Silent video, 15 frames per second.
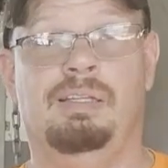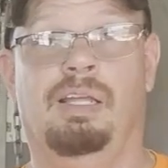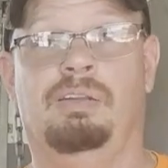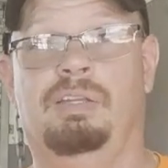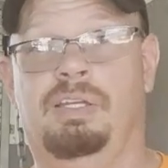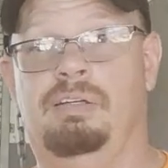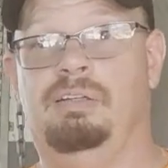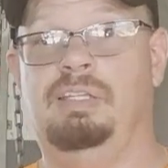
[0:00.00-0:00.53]

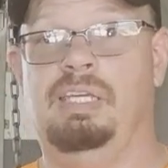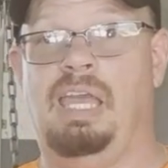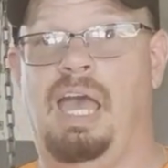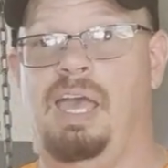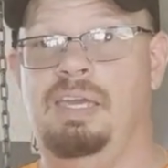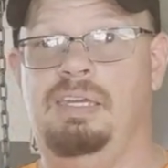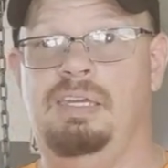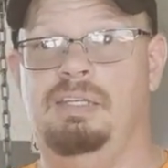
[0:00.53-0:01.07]
literally,
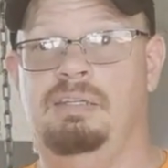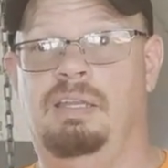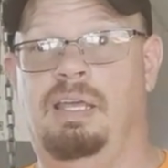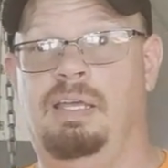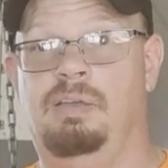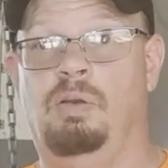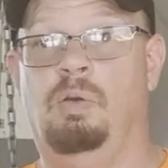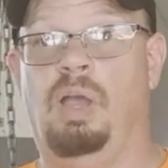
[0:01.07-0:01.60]
I could,
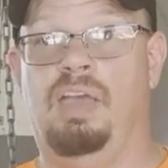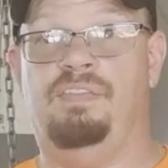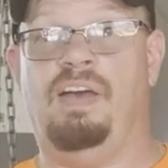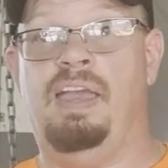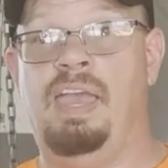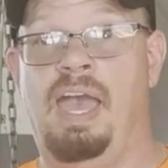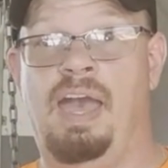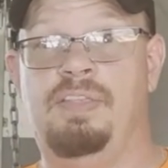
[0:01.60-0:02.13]
if
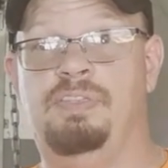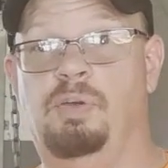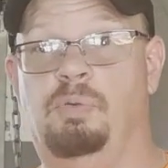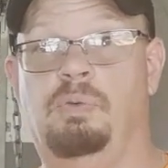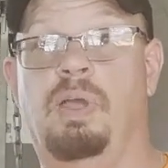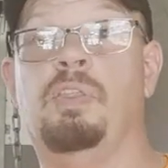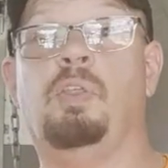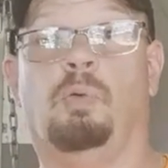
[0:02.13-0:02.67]
I had
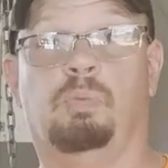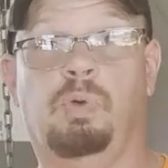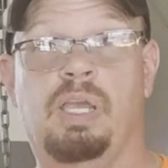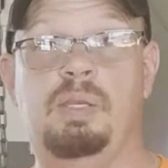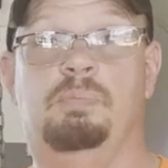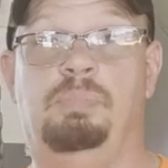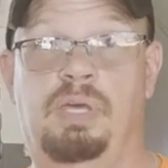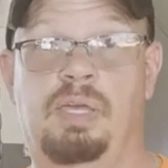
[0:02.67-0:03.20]
the
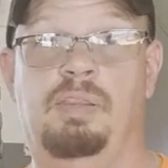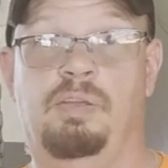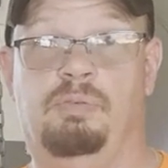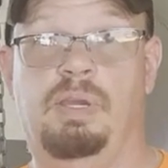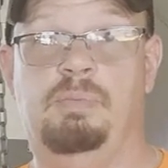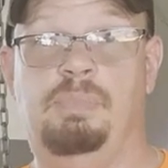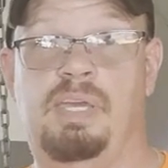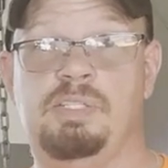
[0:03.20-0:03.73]

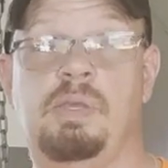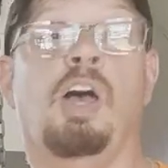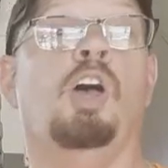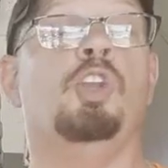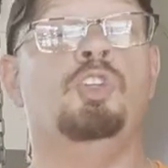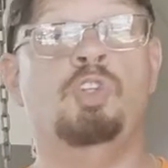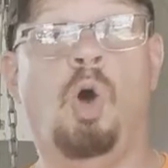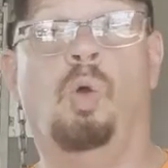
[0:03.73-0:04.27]
right base,
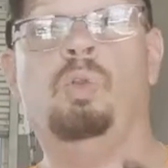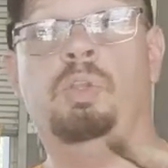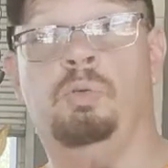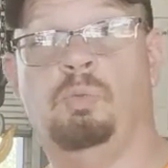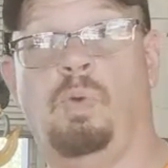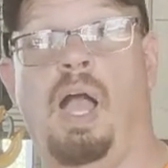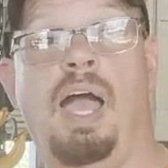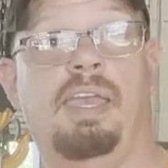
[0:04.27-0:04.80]

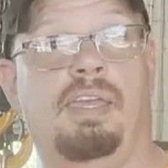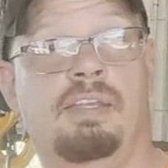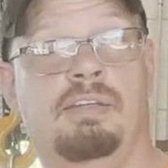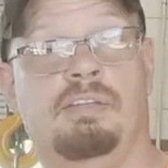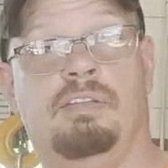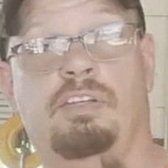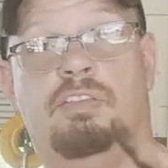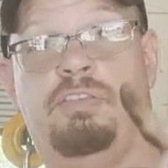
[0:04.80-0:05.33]
Nolan
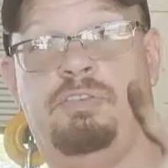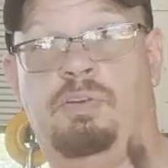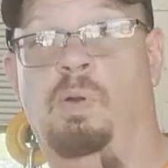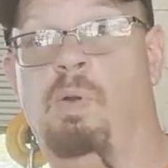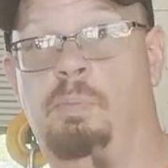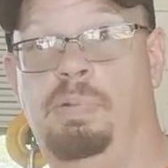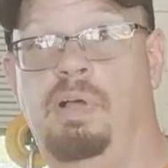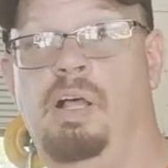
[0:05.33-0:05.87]
Ryan could
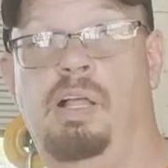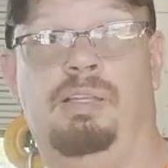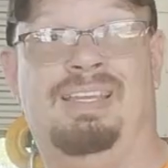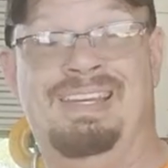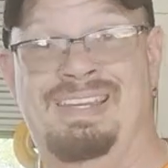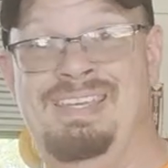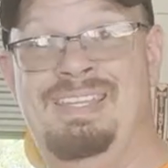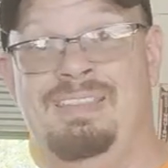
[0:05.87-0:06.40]
throw a ball
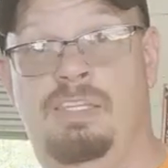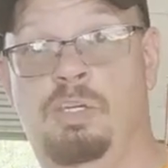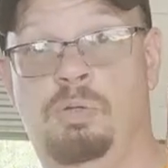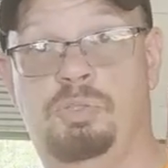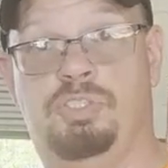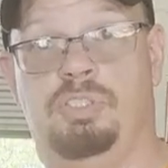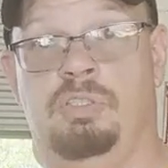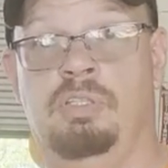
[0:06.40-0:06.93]
and hit the
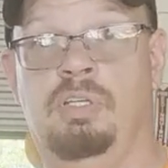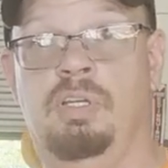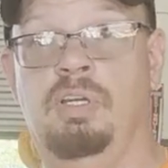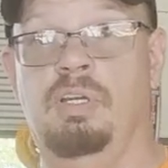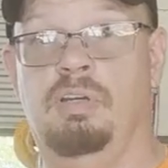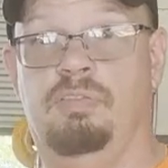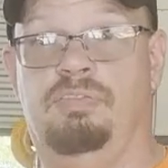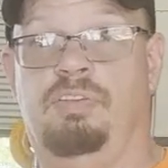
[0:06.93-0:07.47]
ocean
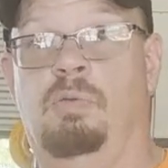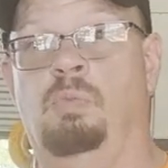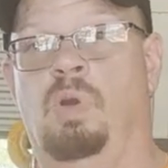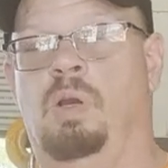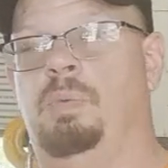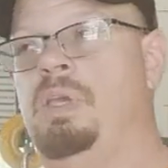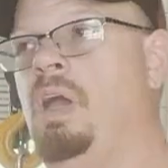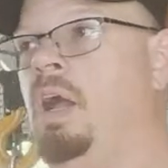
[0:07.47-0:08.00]
from
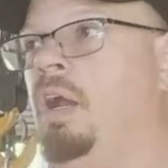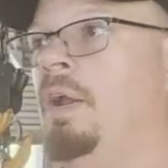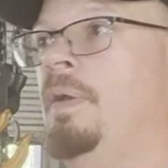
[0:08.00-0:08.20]
where we are.